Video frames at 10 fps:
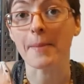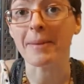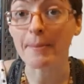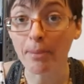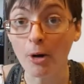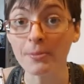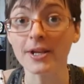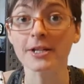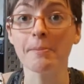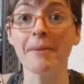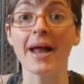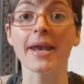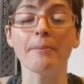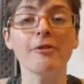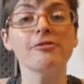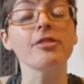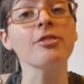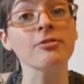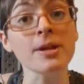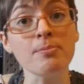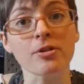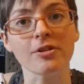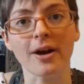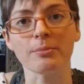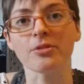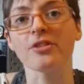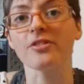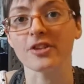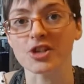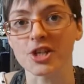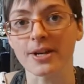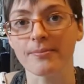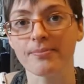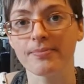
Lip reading: And by popular demand, I'm offering 3 programmes this year.